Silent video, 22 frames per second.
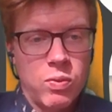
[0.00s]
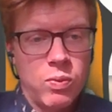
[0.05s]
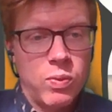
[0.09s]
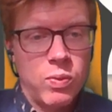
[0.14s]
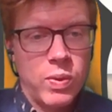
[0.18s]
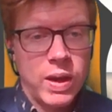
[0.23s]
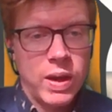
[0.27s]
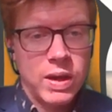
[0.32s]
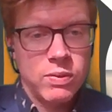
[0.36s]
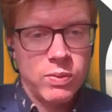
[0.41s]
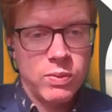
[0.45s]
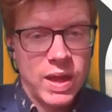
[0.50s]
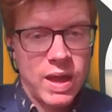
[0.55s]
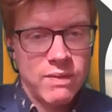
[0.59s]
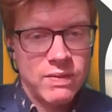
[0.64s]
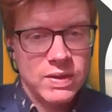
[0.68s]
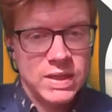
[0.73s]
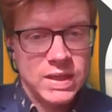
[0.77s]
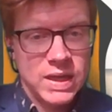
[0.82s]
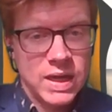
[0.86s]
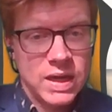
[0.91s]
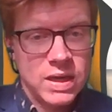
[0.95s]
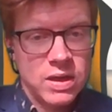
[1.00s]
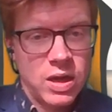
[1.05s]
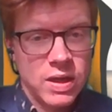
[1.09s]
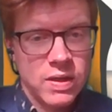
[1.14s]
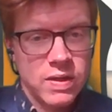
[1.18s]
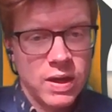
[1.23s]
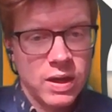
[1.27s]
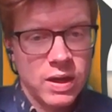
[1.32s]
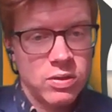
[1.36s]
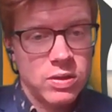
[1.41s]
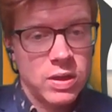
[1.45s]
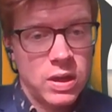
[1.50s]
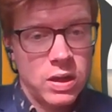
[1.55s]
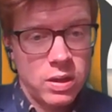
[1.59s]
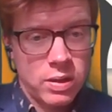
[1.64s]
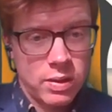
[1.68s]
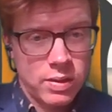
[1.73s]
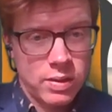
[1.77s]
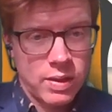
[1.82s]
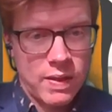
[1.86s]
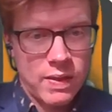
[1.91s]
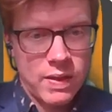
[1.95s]
when we have a day-night cycle that
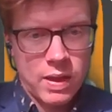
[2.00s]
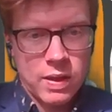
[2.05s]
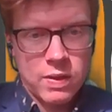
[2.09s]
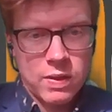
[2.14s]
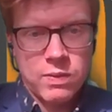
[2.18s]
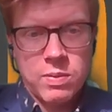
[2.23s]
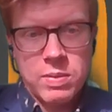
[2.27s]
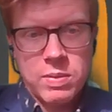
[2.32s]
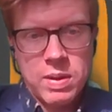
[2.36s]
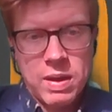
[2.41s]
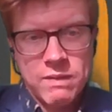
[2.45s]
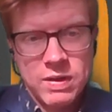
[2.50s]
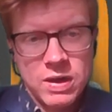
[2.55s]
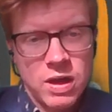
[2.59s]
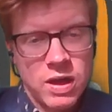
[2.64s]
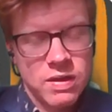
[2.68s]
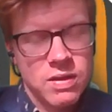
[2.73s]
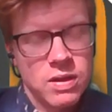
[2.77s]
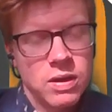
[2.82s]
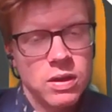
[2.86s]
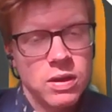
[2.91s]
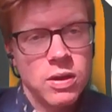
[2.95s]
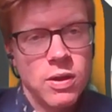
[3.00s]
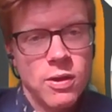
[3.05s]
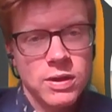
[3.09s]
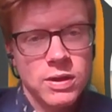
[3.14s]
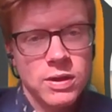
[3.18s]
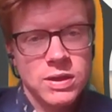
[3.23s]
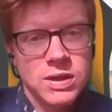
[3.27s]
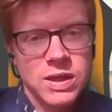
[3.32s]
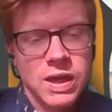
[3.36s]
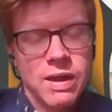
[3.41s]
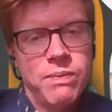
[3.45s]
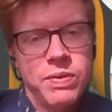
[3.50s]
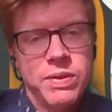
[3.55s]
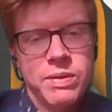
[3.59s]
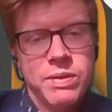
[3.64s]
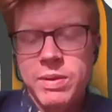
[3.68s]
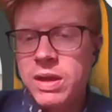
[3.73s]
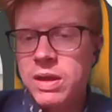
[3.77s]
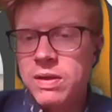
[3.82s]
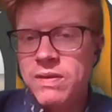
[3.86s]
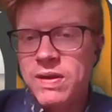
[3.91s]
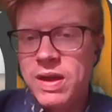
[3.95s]
looks like this, when we have a nice long day in the
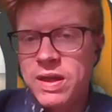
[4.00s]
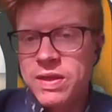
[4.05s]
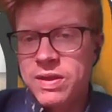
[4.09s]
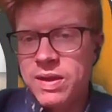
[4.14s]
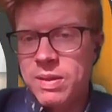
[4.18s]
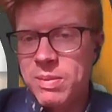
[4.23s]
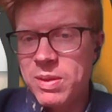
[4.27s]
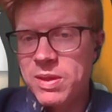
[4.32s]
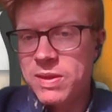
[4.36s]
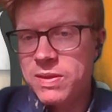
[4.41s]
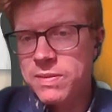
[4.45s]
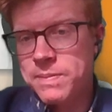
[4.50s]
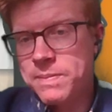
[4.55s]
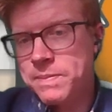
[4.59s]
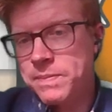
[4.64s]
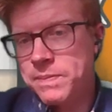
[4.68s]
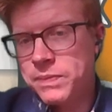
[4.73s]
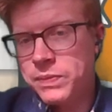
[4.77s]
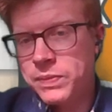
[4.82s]
middle of our summers.